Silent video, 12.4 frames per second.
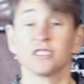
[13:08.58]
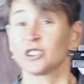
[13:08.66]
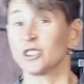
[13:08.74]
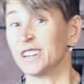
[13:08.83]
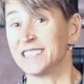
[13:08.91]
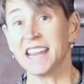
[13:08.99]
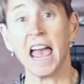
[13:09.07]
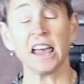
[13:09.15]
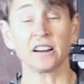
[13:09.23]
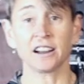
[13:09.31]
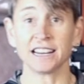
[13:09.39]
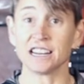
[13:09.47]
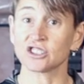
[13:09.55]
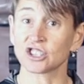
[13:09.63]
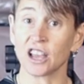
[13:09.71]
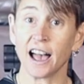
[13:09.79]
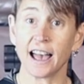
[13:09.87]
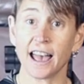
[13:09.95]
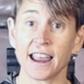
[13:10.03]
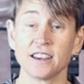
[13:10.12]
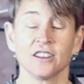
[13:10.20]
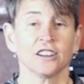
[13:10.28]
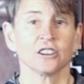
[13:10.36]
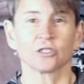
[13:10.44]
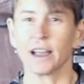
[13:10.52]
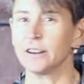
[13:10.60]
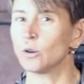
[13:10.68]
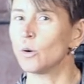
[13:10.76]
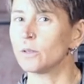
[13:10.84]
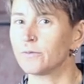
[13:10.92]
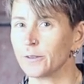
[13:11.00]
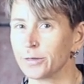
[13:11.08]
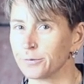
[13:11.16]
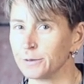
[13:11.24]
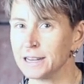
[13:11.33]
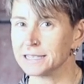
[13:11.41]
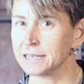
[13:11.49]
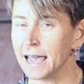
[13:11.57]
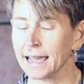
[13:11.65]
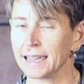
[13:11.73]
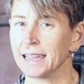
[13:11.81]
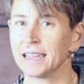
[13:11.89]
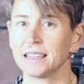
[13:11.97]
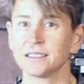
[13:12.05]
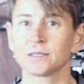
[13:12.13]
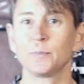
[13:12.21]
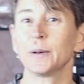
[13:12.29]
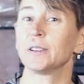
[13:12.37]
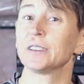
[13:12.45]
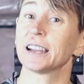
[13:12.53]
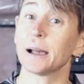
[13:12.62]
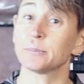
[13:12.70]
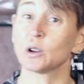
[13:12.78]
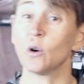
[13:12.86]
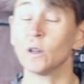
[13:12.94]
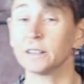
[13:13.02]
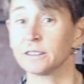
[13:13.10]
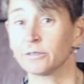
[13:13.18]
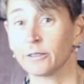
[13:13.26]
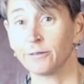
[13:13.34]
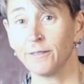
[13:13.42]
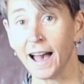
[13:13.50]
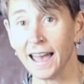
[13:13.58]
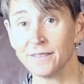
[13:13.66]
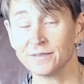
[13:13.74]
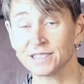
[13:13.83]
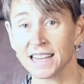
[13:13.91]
sort of 10 on each side, trying to hold for 3 seconds, building up to holding for 5